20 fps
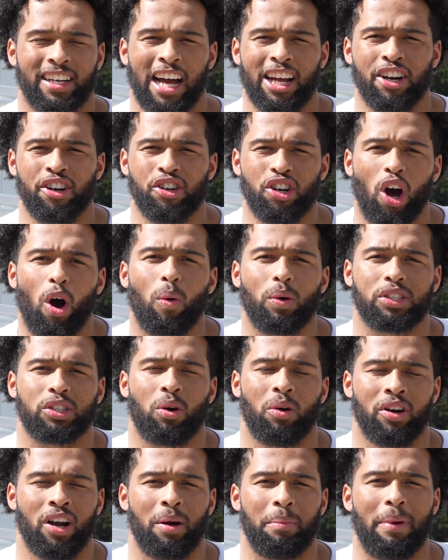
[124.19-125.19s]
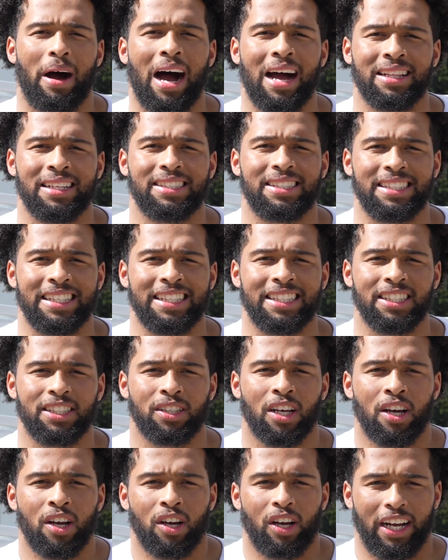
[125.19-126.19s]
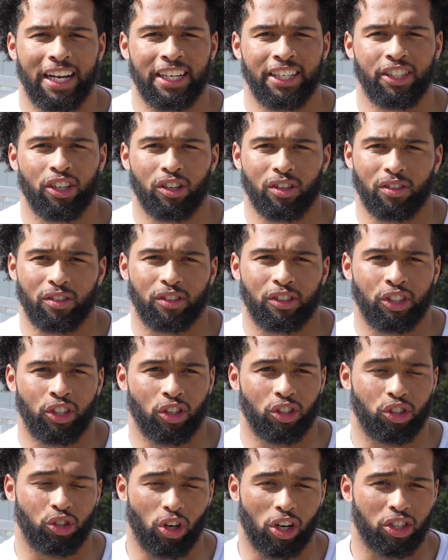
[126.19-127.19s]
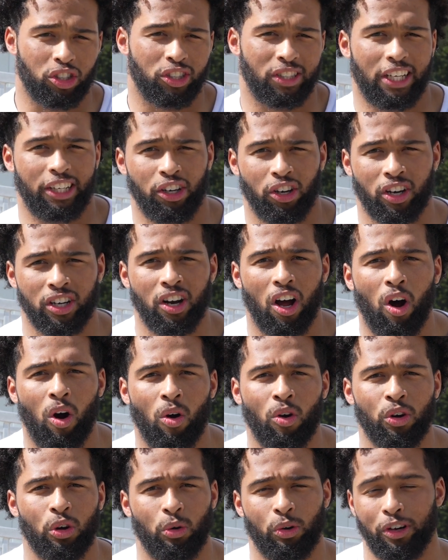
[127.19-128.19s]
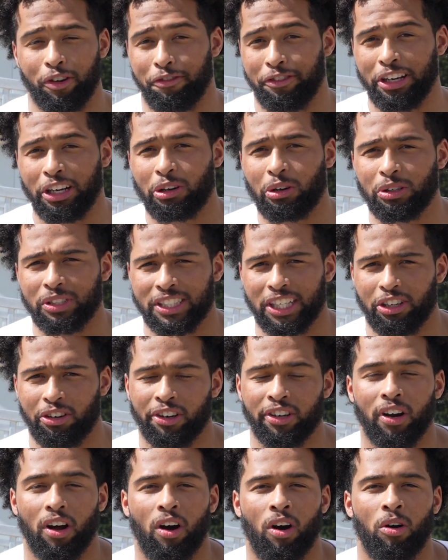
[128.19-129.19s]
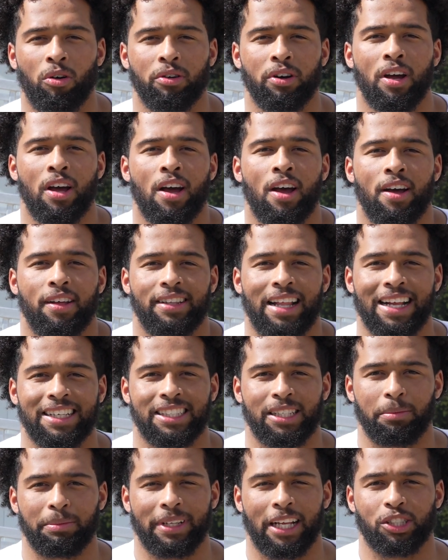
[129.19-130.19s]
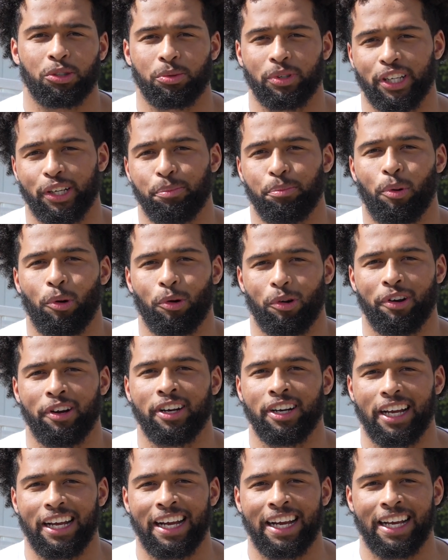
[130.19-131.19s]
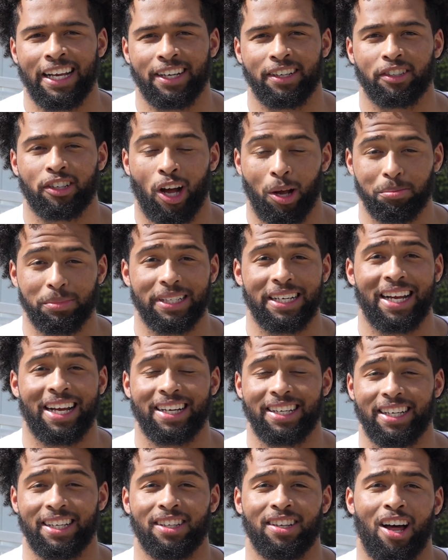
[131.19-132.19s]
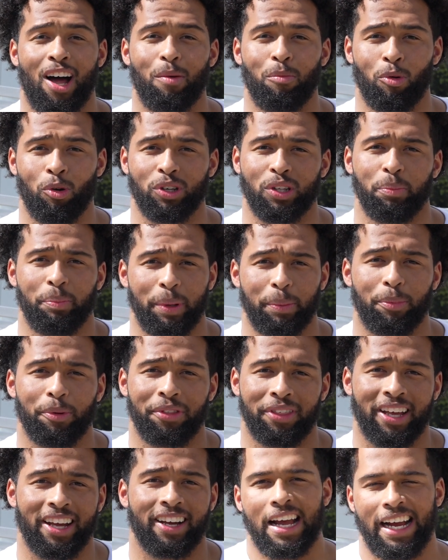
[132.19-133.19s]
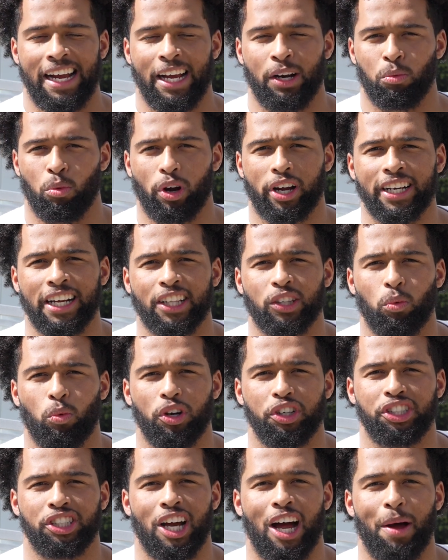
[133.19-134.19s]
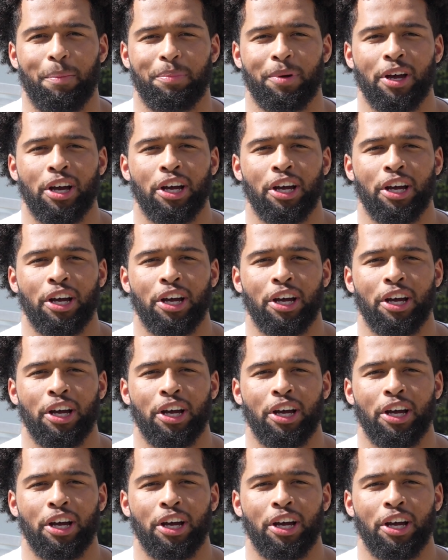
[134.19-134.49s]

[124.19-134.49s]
kind of know what's going on behind the scenes in your structures that you're gonna own or your vehicles that you're gonna own, that's something that's really important and comes in handy a lot more than people think. And working at the woodshop,